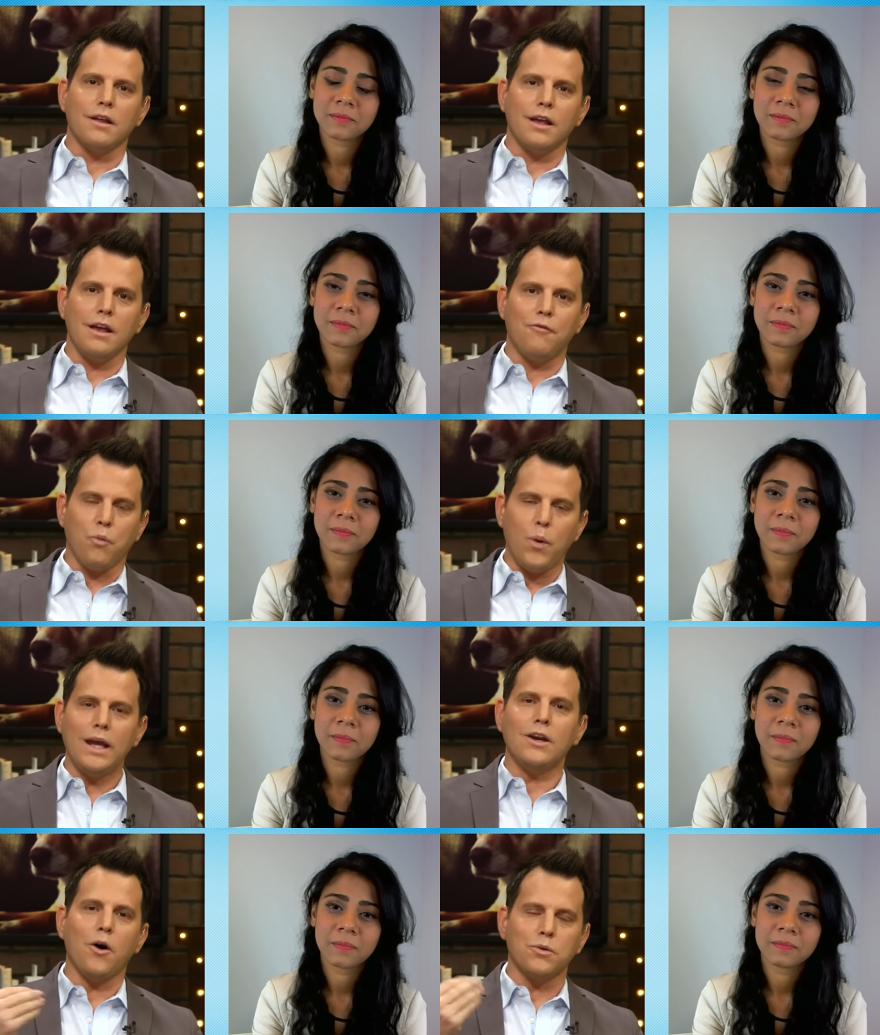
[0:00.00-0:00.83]
Speaker 1: if
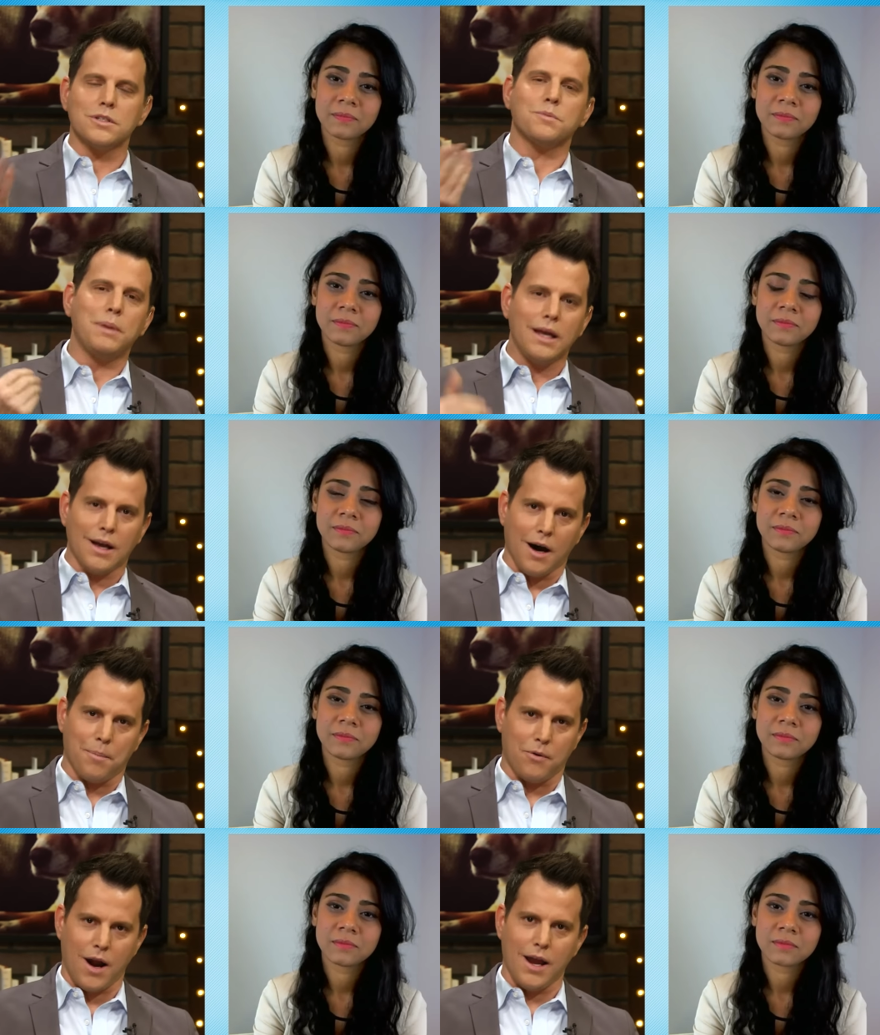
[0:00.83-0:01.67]
we don't speak
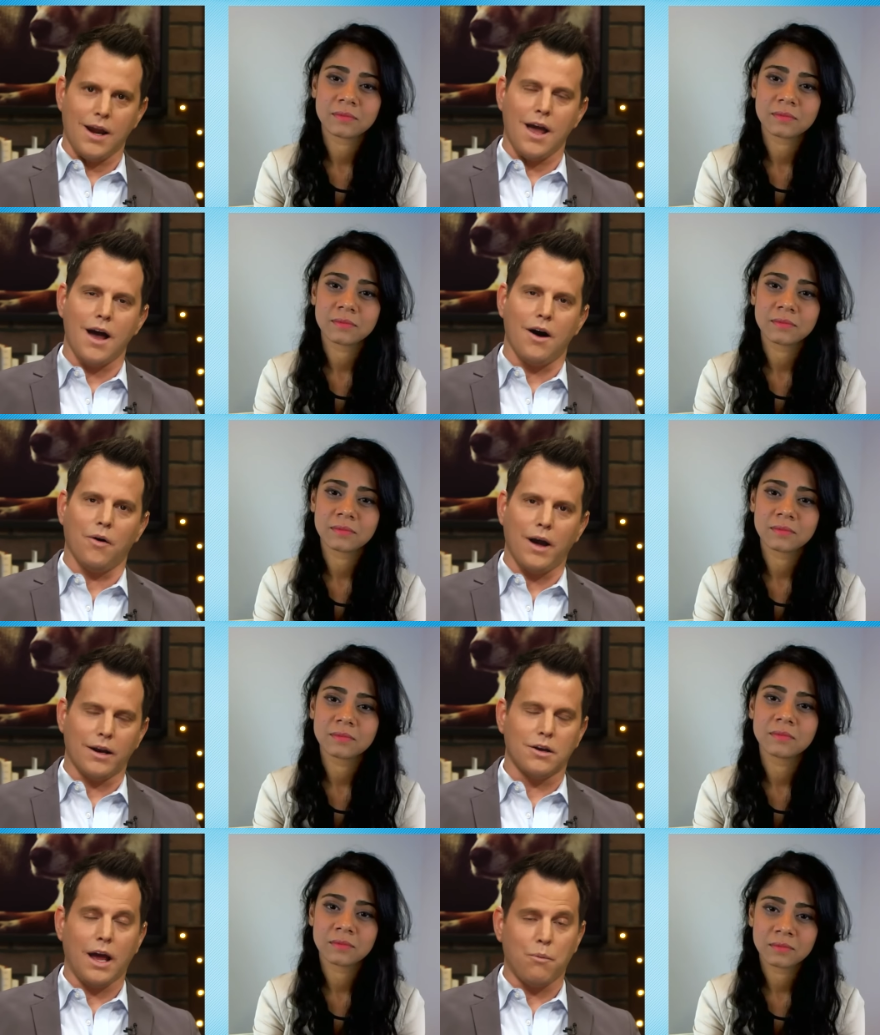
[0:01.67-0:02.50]
up right now,
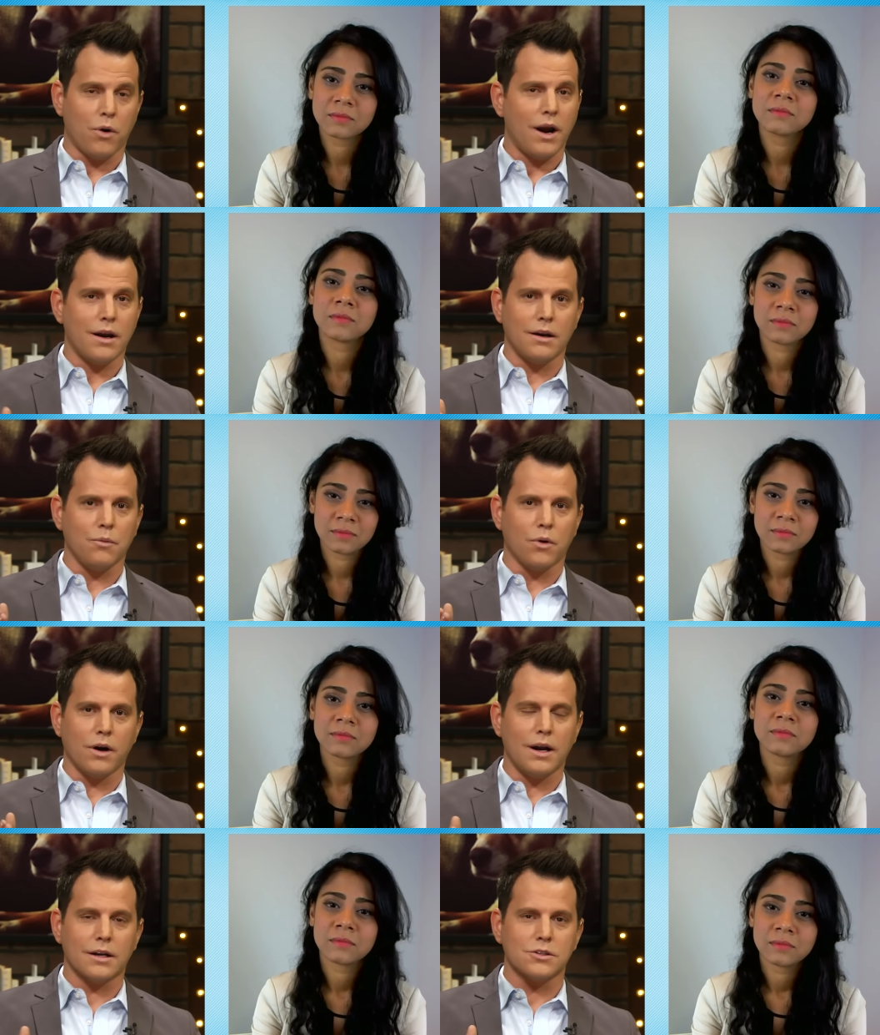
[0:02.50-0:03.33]
and we're at
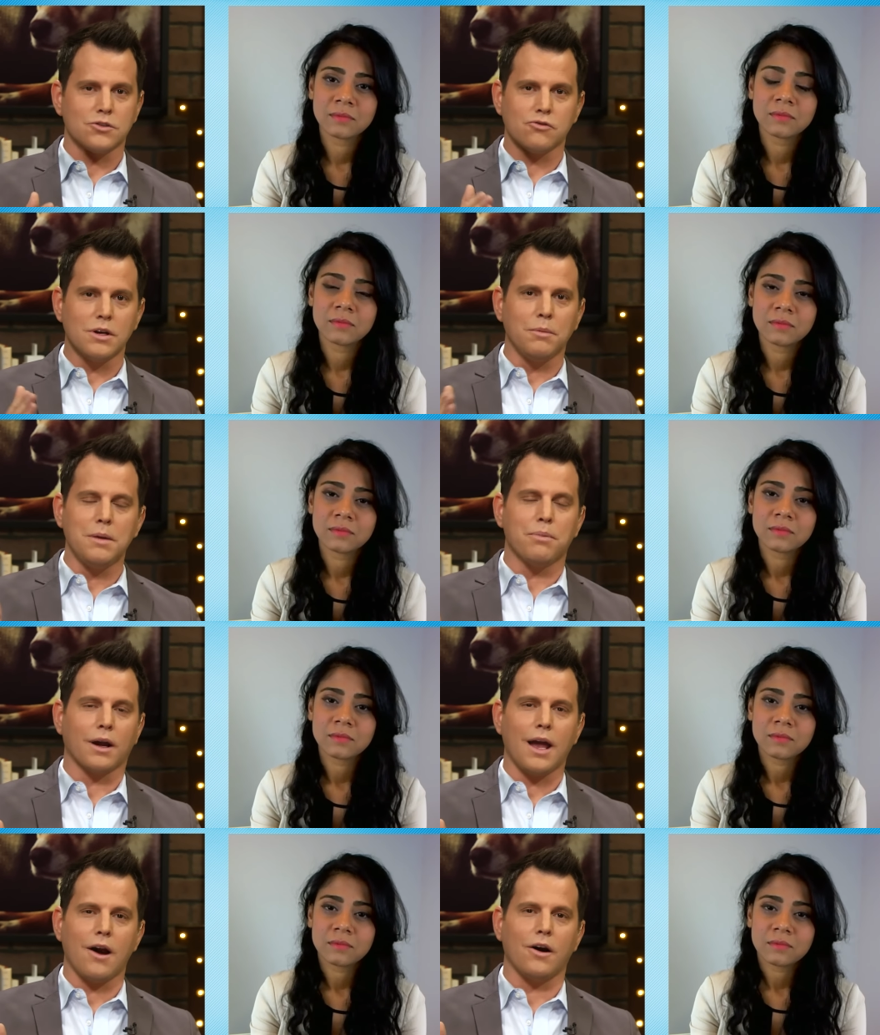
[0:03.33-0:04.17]
an extremely
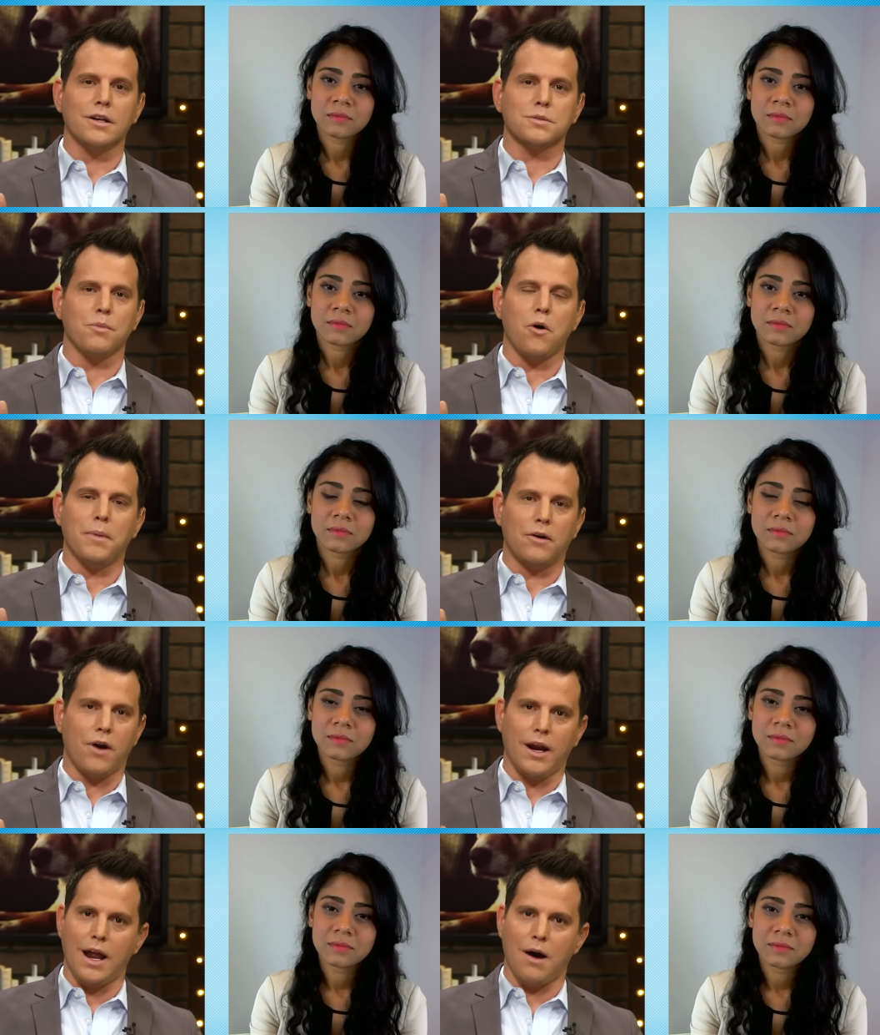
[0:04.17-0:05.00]
precarious moment
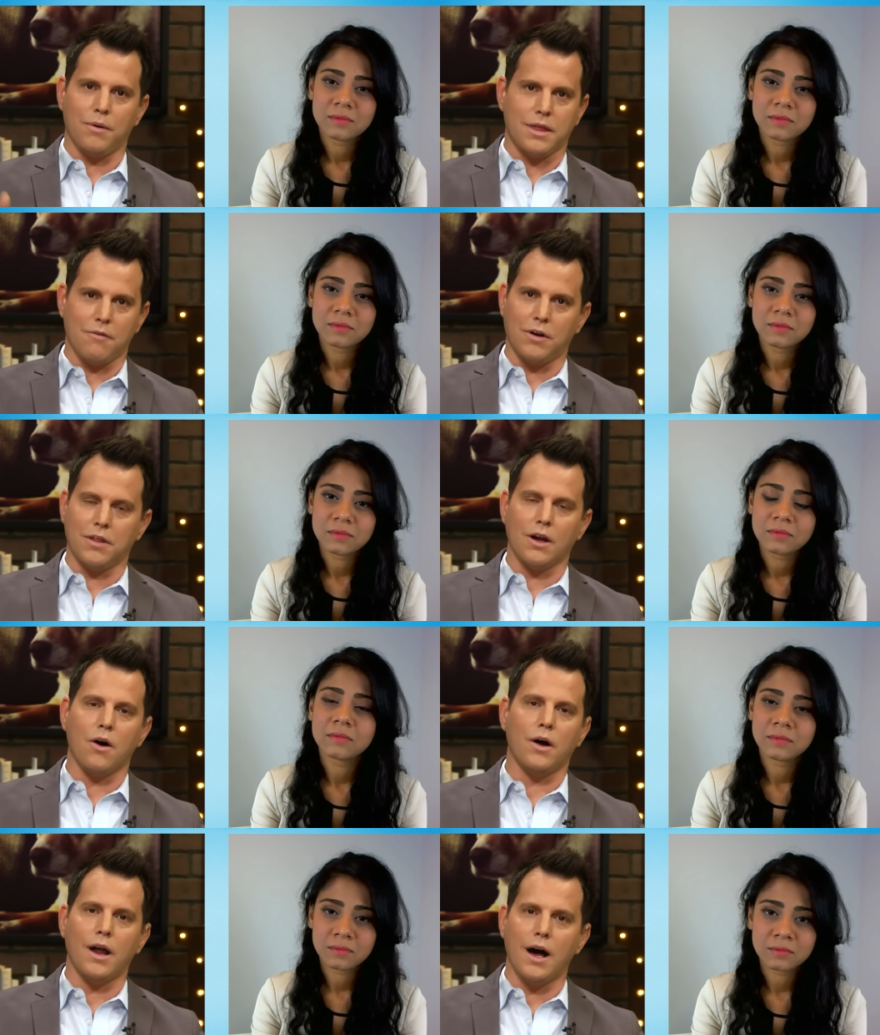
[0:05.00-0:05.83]
right now with everything
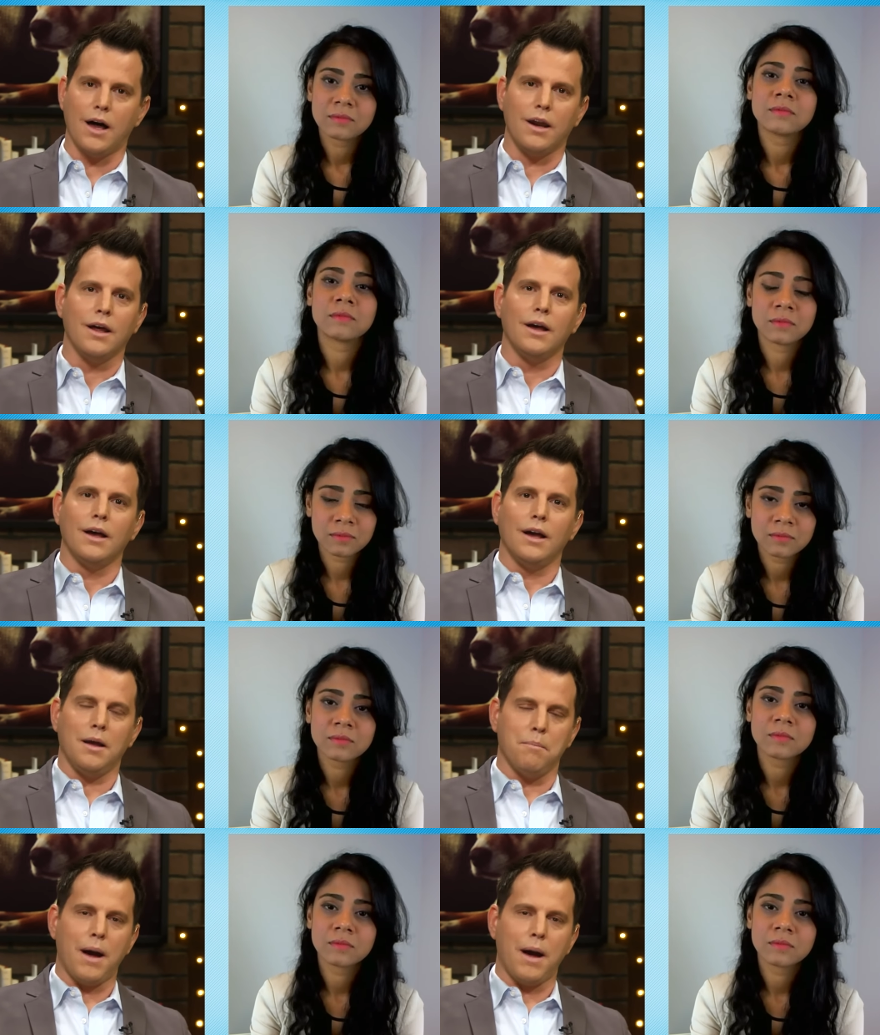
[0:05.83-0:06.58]
going on in